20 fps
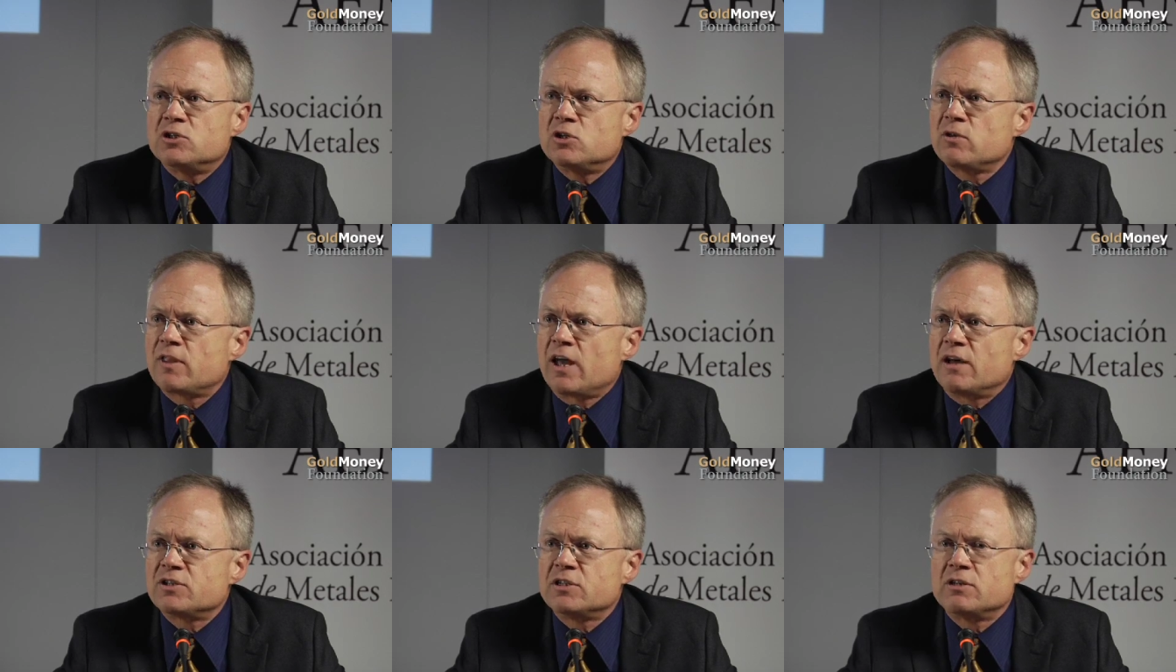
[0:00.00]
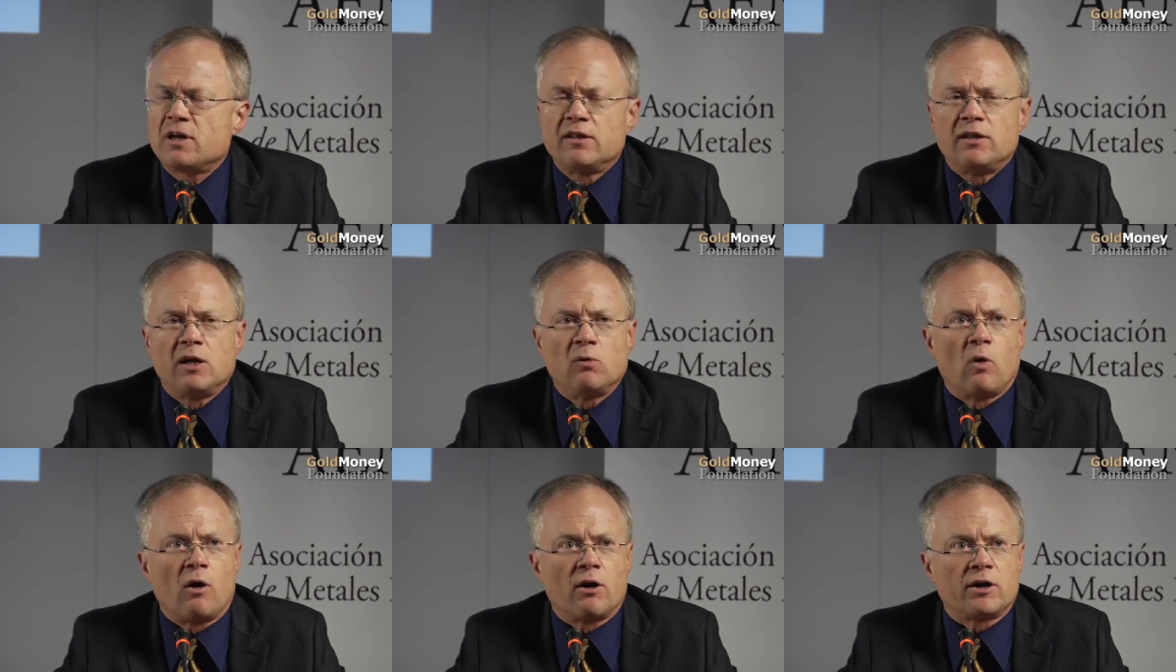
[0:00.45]
In
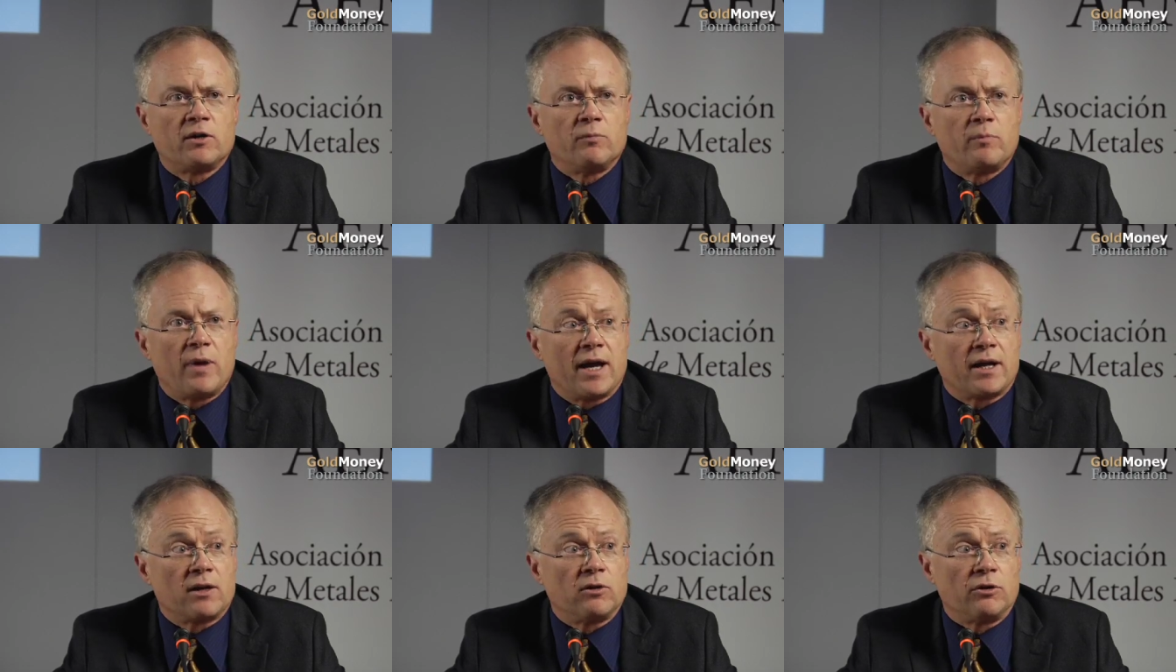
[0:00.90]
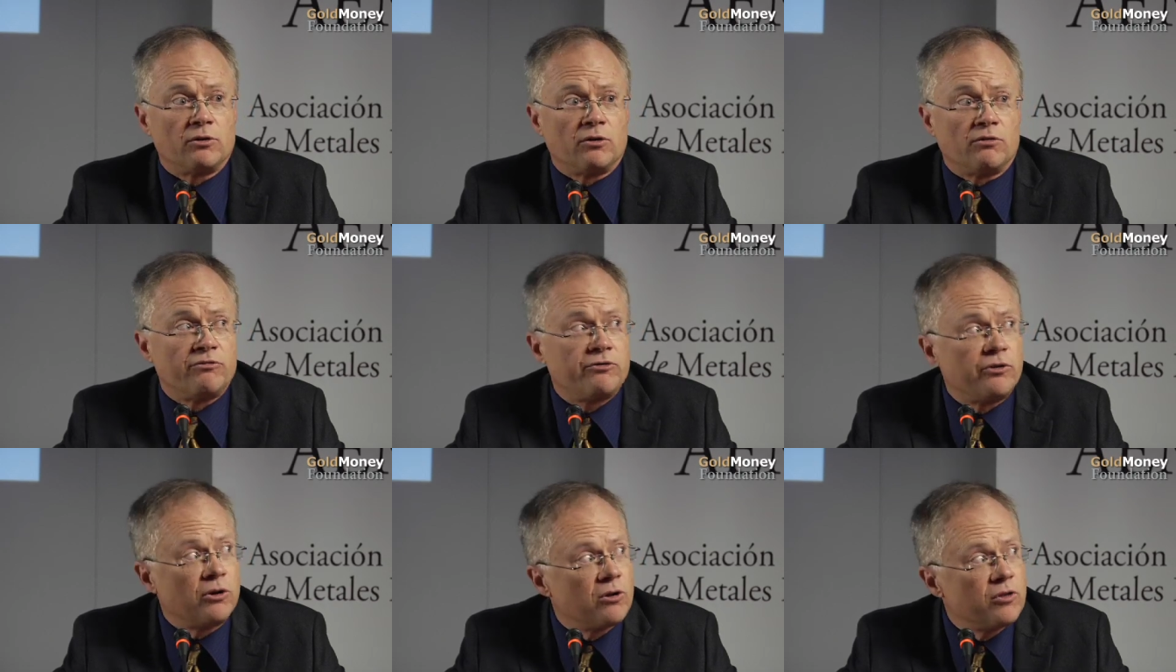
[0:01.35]
2009, they walked it back a
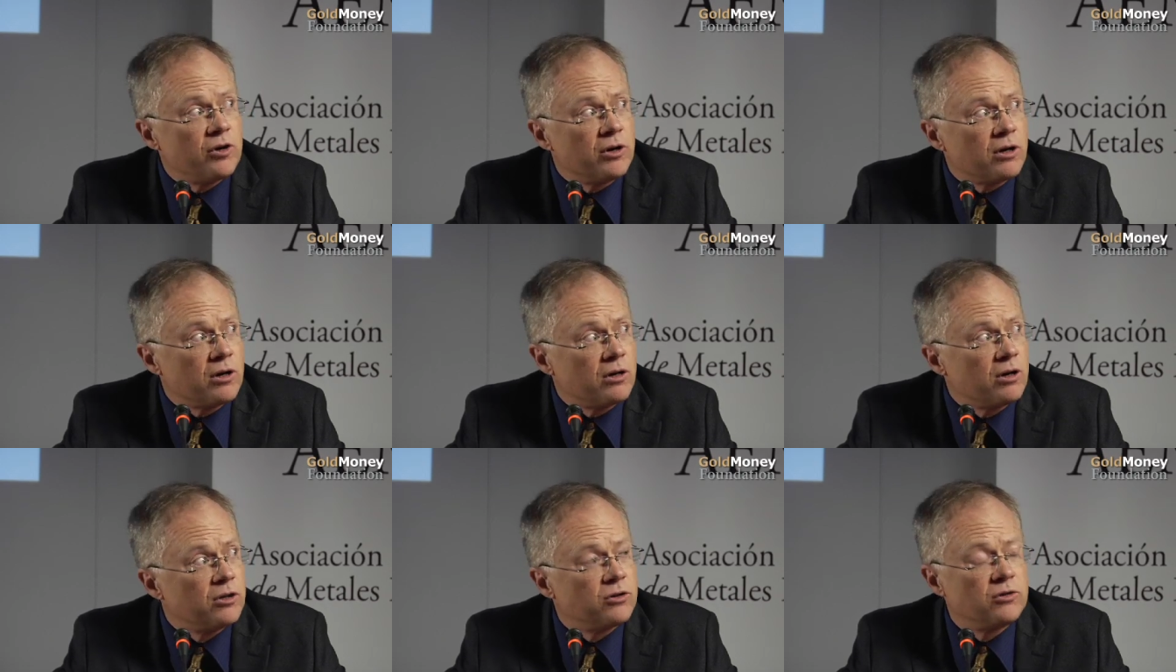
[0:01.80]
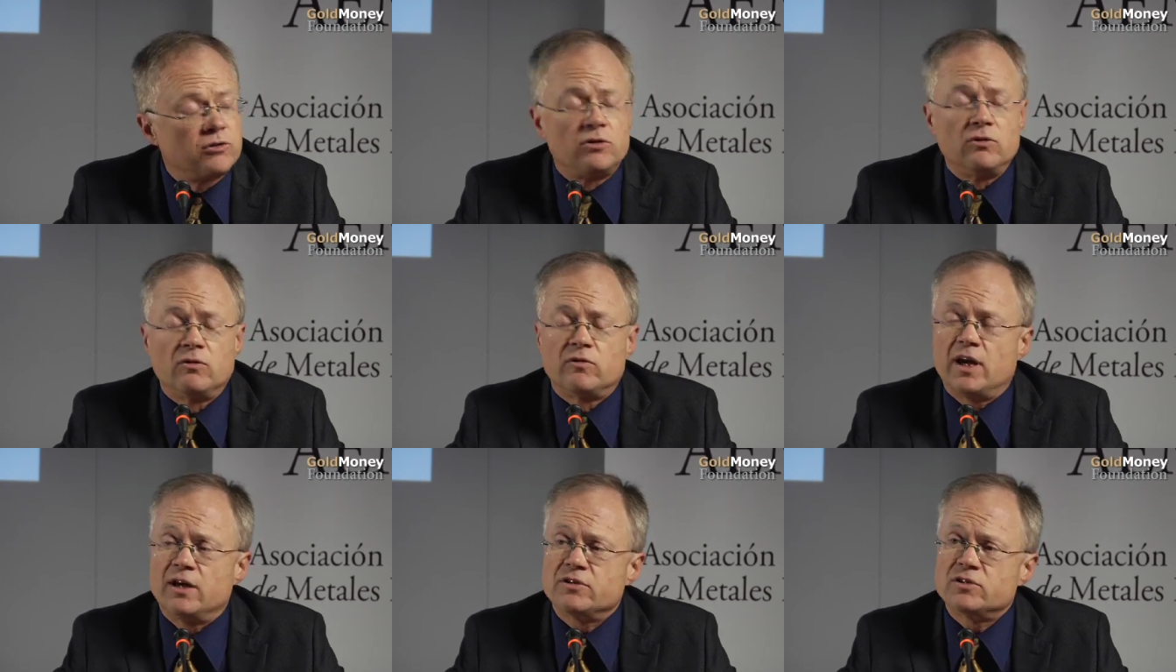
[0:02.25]
little further,
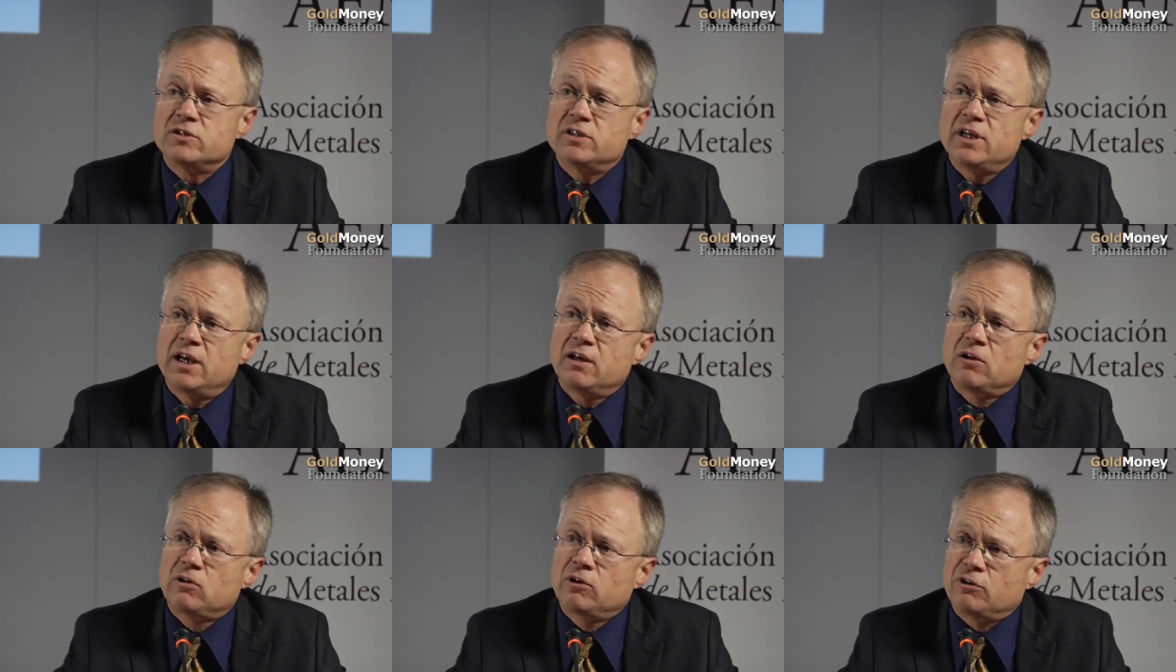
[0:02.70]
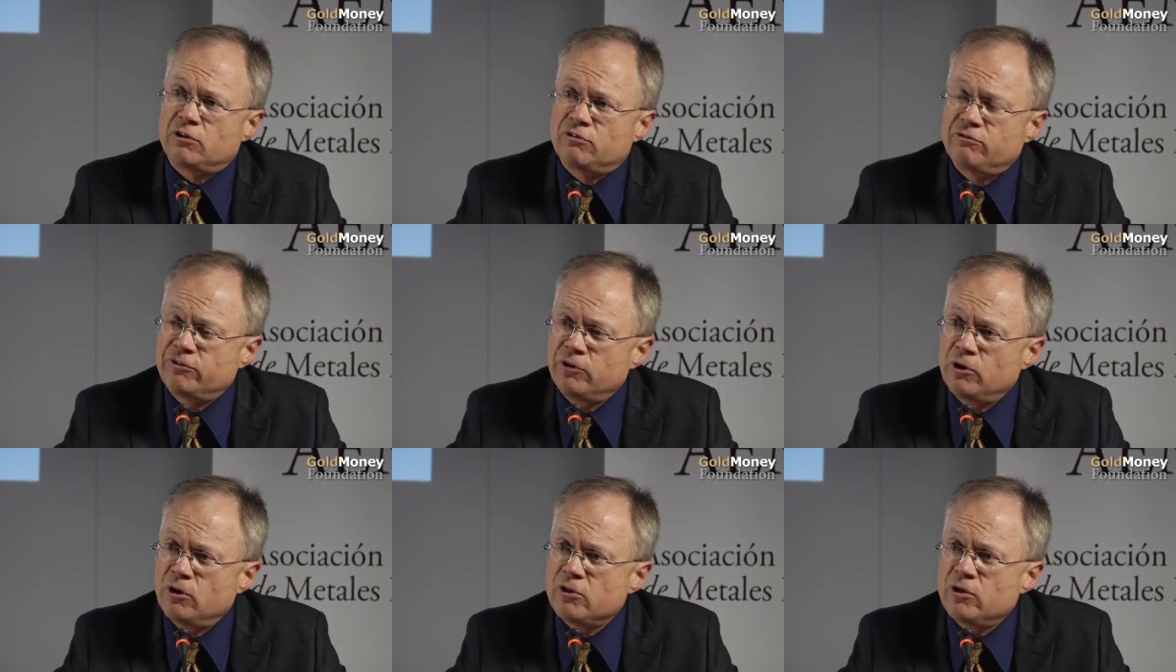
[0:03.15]
2010, a little
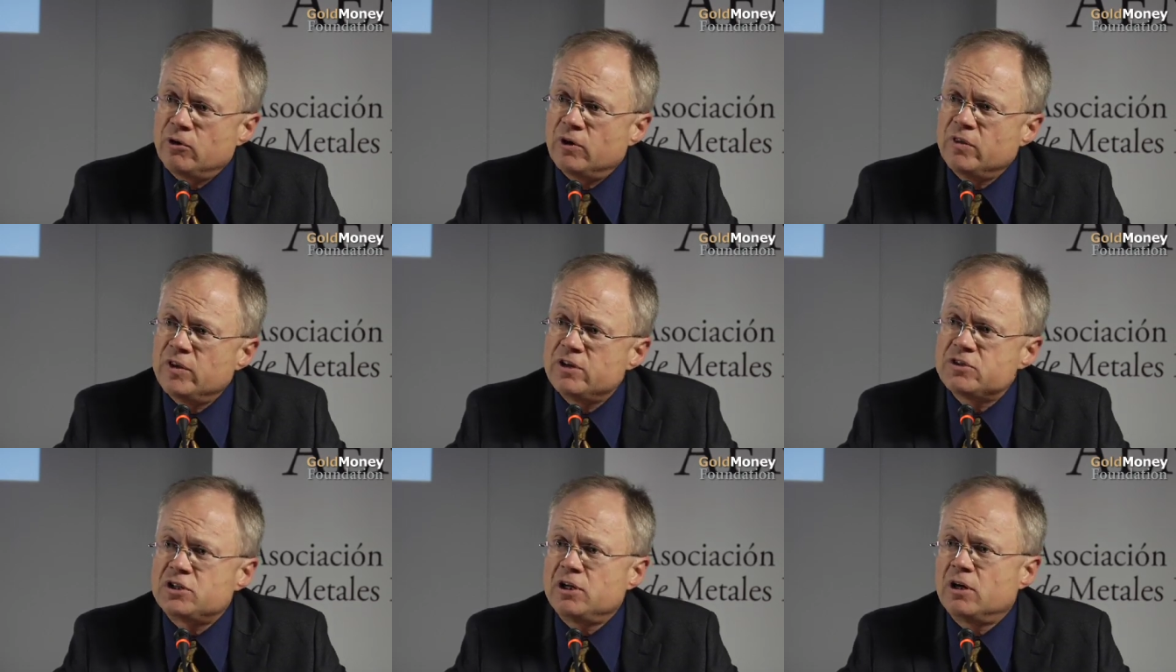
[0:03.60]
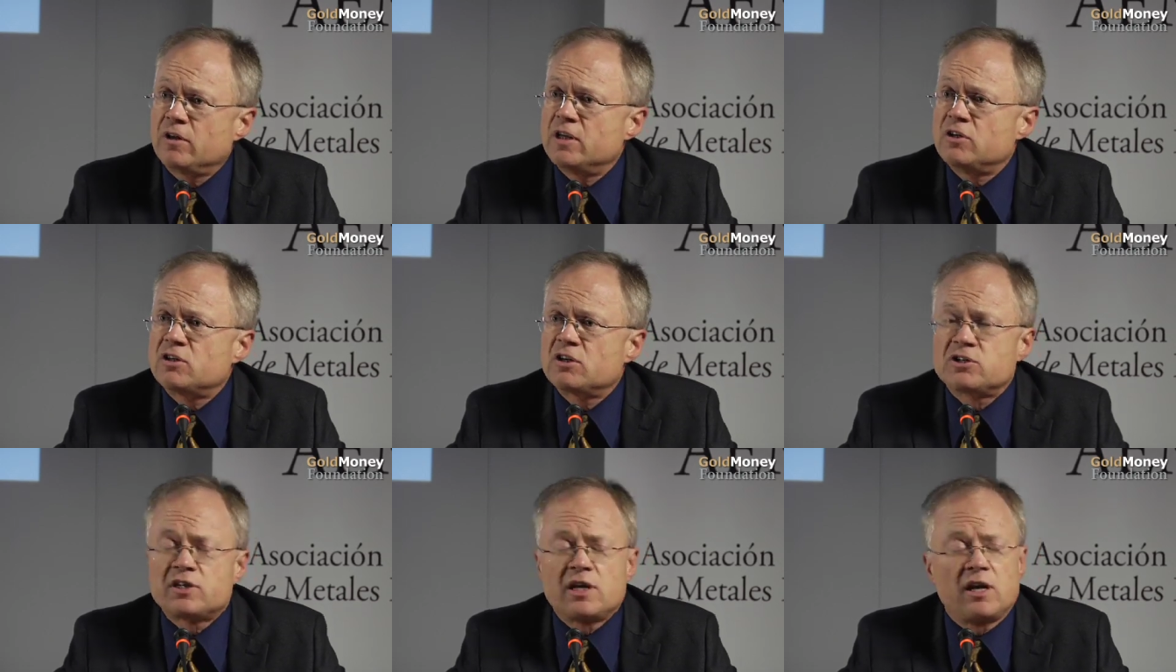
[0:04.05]
further, and this year
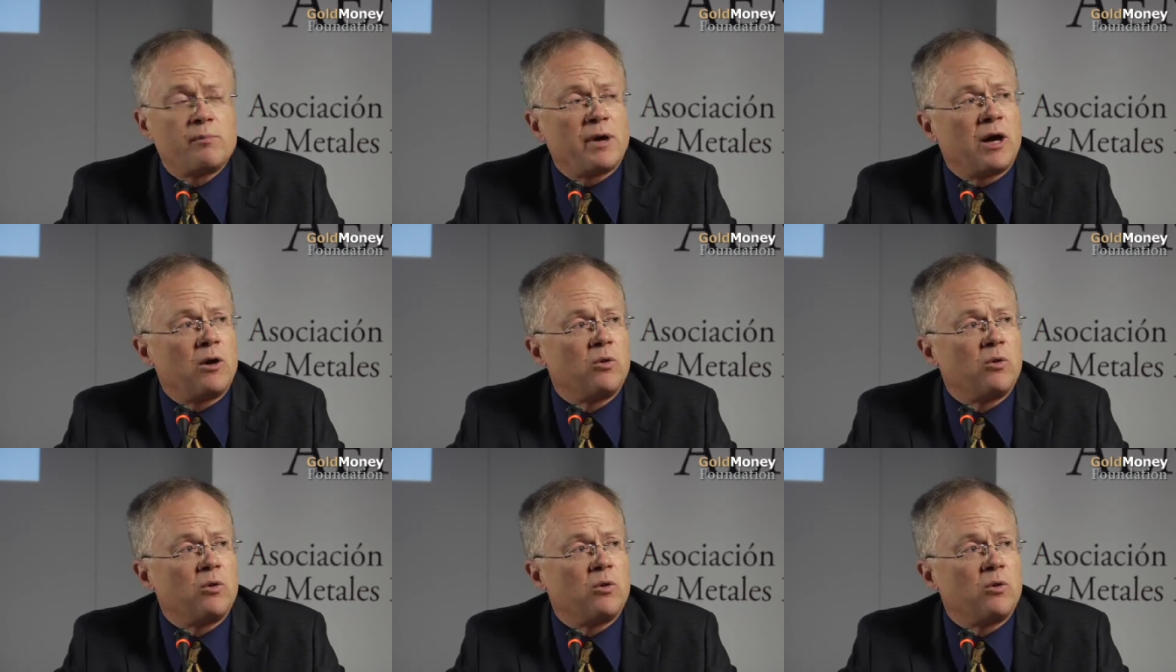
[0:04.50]
they just came